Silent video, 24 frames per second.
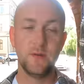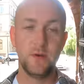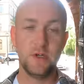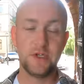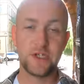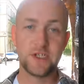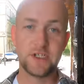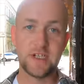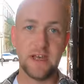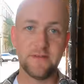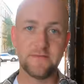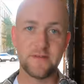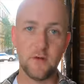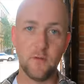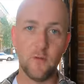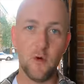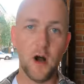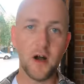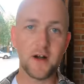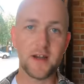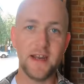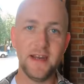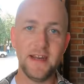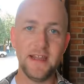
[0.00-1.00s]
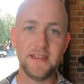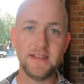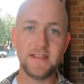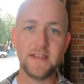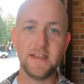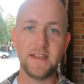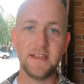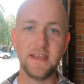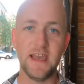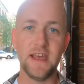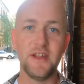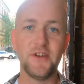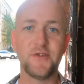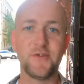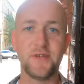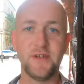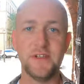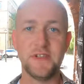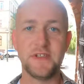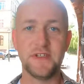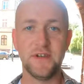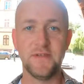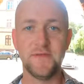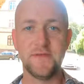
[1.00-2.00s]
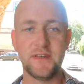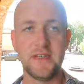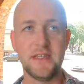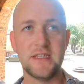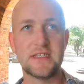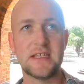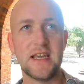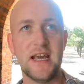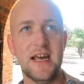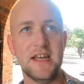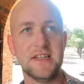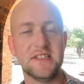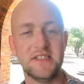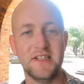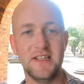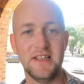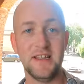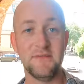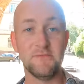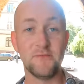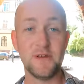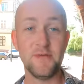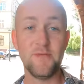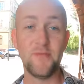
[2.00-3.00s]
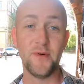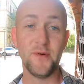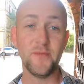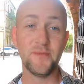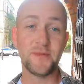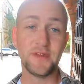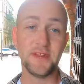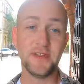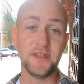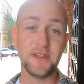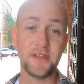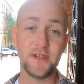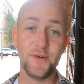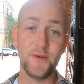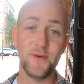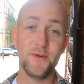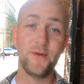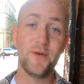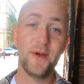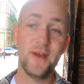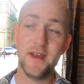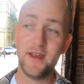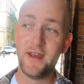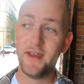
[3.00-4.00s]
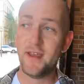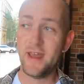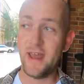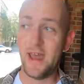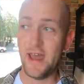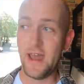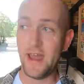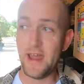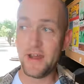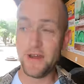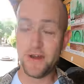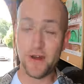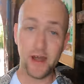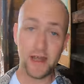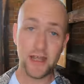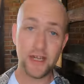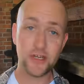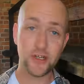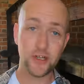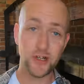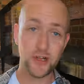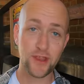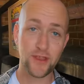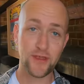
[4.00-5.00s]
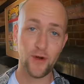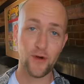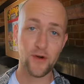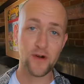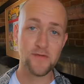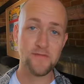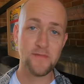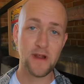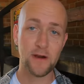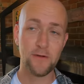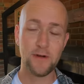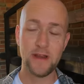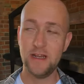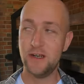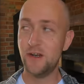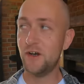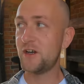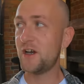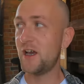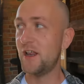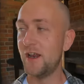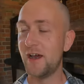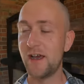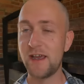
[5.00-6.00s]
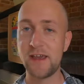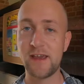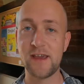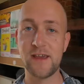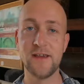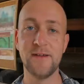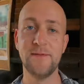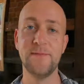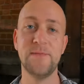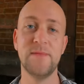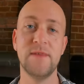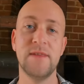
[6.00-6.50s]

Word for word: We just after walking into the entrance of this castle and we bumped into uh, Nigel Thornberry look-alike.